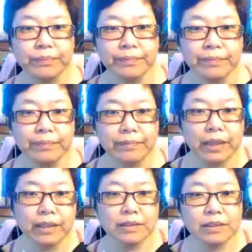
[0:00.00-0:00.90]
miles
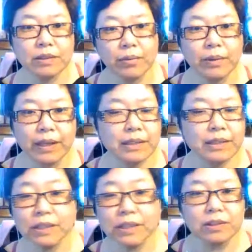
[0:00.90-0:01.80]
away, tangents
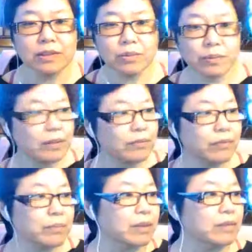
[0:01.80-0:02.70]
away from my
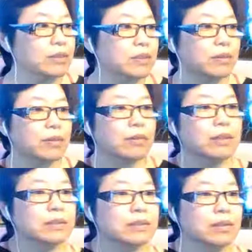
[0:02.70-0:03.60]
original thoughts.
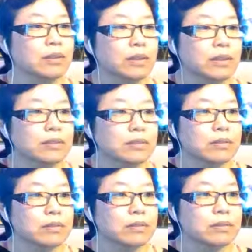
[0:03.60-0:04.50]
Okay, so the
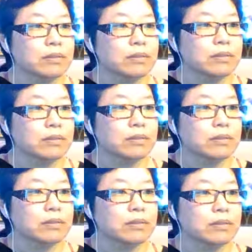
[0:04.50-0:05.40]
Chromebook started.
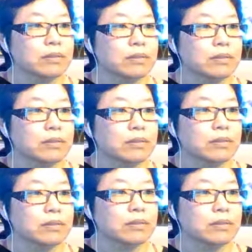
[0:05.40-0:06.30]
I'm going to go ahead
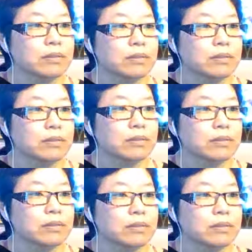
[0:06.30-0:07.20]
and look at
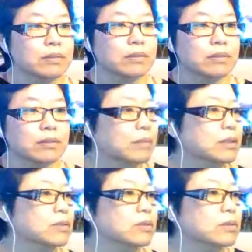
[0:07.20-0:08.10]
YouTube and me as the
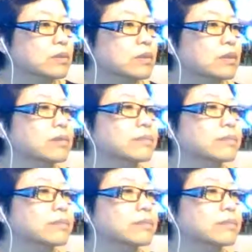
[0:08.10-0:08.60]
user.